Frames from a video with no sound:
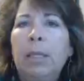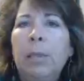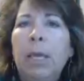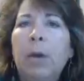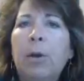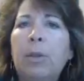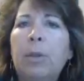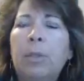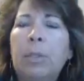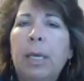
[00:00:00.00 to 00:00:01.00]
are the
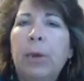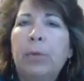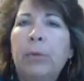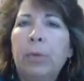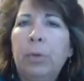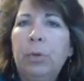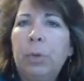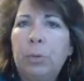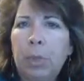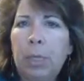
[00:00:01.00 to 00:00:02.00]
articles that are for you
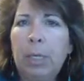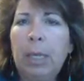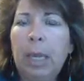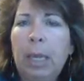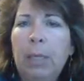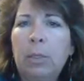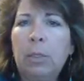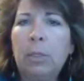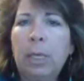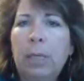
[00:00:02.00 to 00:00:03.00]
to read and
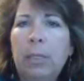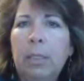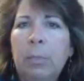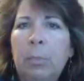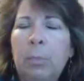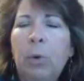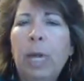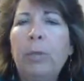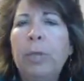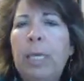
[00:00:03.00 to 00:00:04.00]
to then
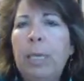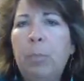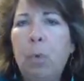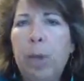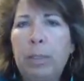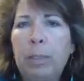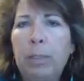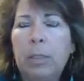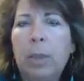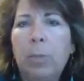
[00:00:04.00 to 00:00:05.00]
pull out the key points
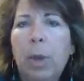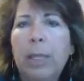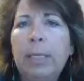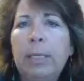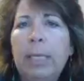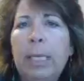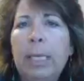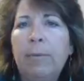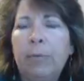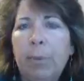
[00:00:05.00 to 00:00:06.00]
and summarize the
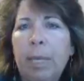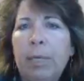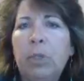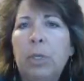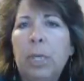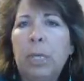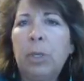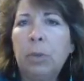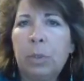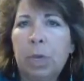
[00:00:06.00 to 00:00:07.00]
key information
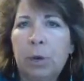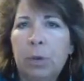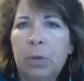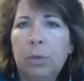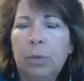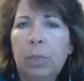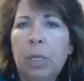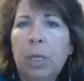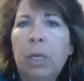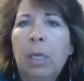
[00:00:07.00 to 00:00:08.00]
in those
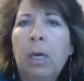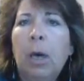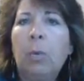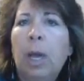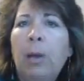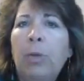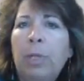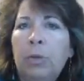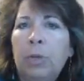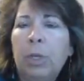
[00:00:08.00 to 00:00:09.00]
articles around
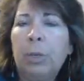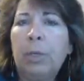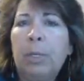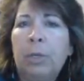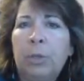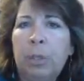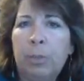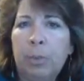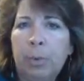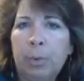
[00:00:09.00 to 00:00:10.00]

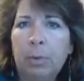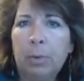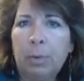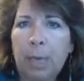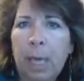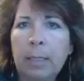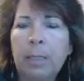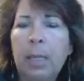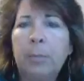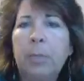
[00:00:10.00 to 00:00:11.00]
leadership
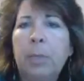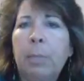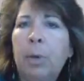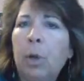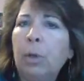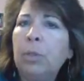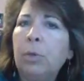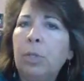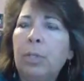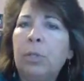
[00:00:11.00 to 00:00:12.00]
concepts, but
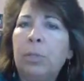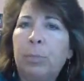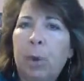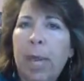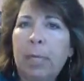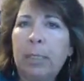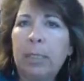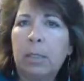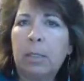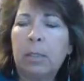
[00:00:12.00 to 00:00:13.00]
also leadership
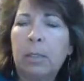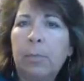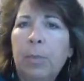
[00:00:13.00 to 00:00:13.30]
practices.